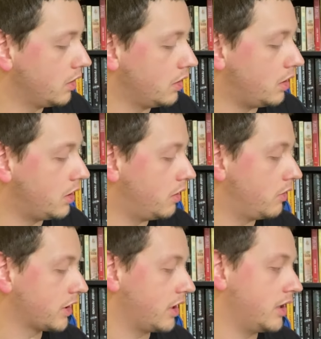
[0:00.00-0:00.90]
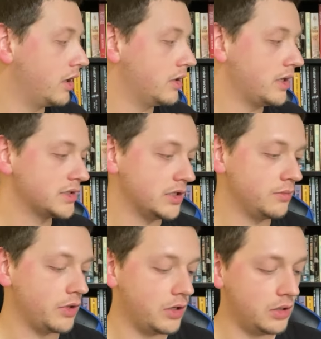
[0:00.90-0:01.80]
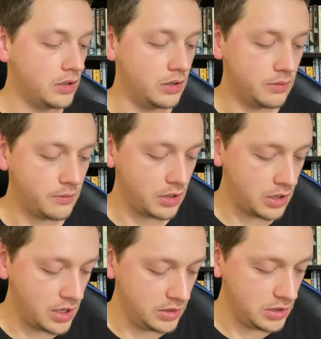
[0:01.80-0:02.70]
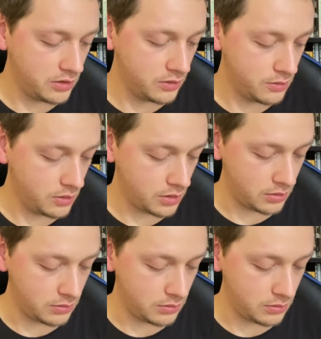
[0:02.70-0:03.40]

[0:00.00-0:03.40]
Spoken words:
Okay, and next up, another